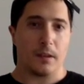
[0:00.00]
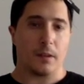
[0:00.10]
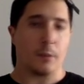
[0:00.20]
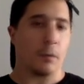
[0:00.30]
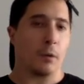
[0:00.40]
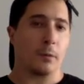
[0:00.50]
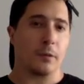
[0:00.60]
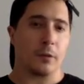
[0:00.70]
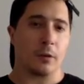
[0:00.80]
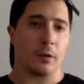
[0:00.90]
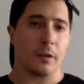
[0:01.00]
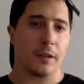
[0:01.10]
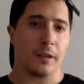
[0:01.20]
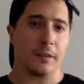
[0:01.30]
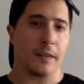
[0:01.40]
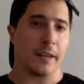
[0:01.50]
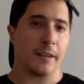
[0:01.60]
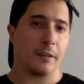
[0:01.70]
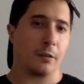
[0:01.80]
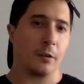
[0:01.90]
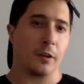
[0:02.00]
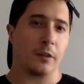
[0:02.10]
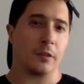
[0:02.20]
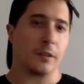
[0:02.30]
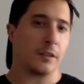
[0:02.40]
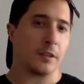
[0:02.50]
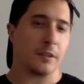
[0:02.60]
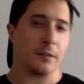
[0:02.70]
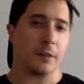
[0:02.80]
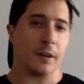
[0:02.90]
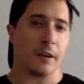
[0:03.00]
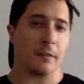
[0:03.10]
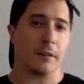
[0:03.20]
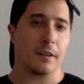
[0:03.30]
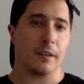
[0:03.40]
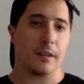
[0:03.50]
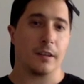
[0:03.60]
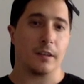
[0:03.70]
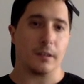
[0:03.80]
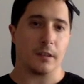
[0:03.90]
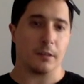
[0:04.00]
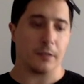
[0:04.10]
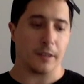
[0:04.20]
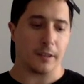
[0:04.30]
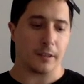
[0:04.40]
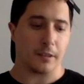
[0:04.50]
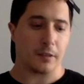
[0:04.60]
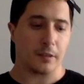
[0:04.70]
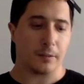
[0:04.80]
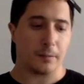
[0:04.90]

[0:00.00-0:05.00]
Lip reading: The poem is called Day 365, Gun Violence.